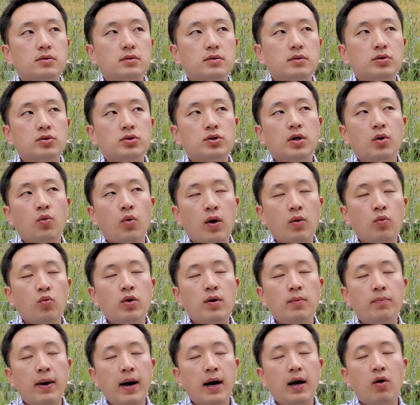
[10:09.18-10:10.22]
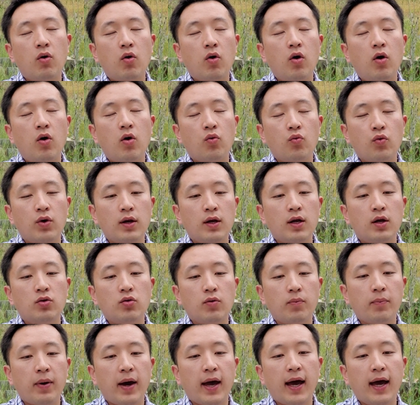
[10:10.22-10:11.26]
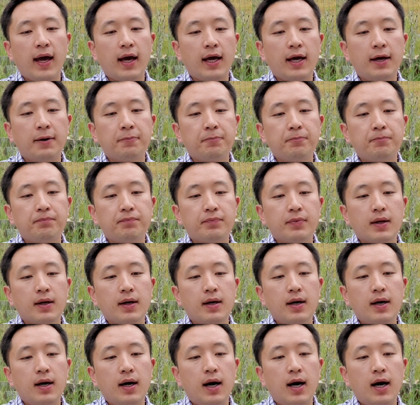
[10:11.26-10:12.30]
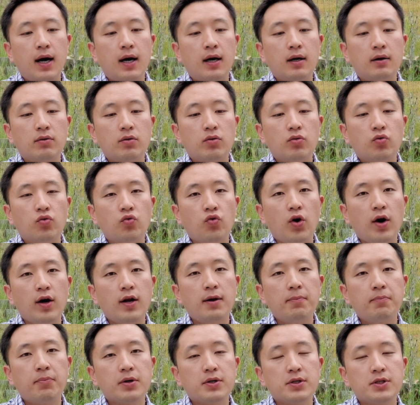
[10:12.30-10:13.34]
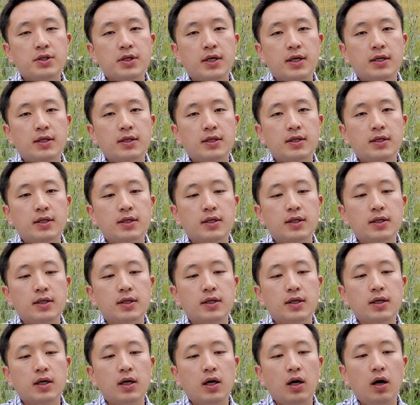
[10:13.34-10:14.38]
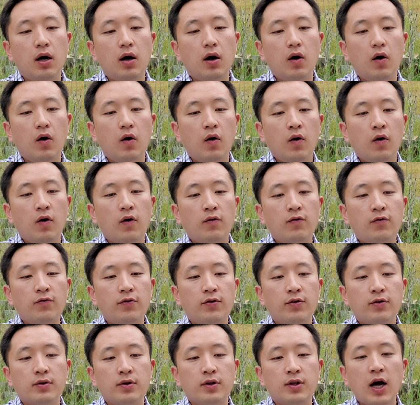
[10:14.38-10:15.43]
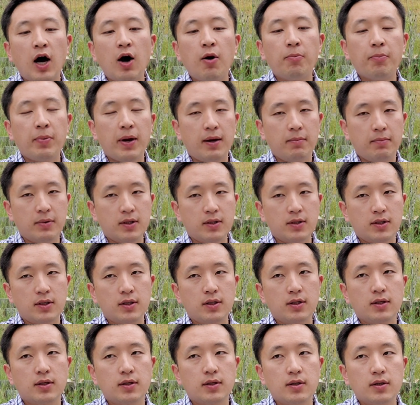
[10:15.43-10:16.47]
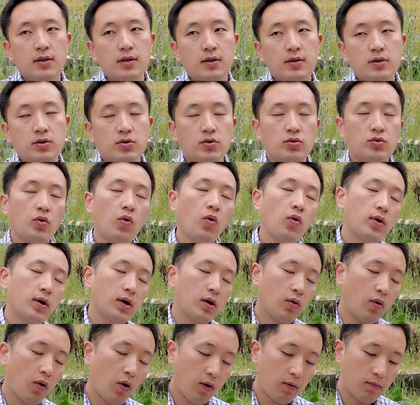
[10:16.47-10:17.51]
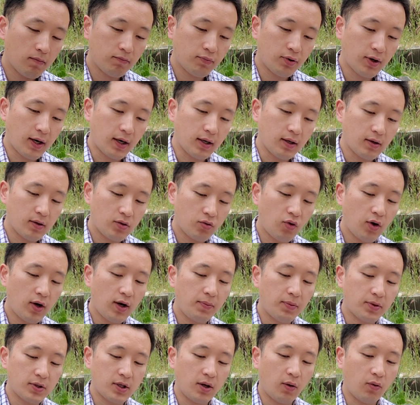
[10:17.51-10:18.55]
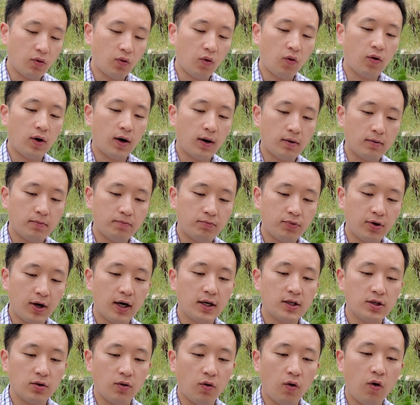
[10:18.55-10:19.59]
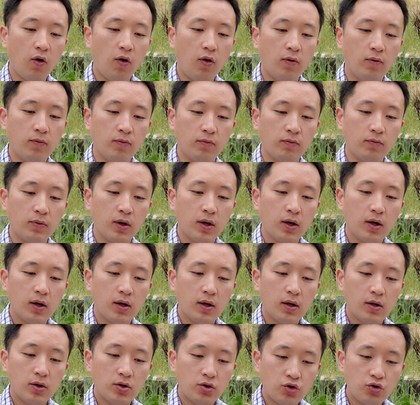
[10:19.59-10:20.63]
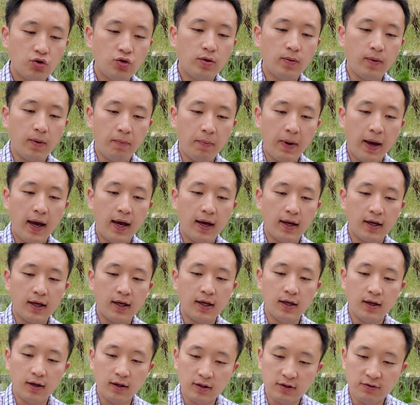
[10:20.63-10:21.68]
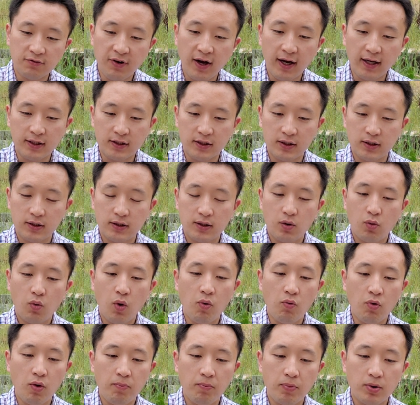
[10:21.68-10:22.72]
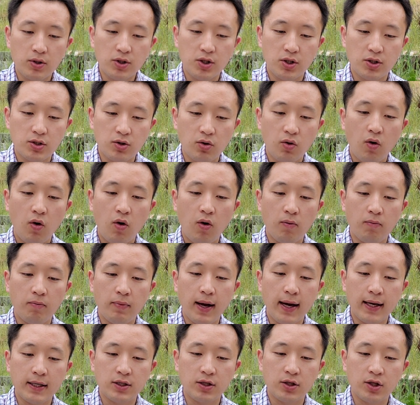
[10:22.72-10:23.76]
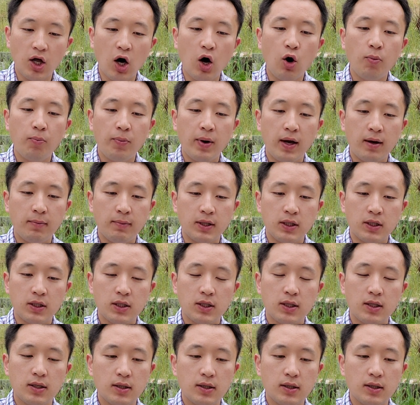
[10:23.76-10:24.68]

usually when we buy a home, we need to pay 20% of down payment. So total home price, 20% of total price of home should be paid in advance when we purchase home as a down payment.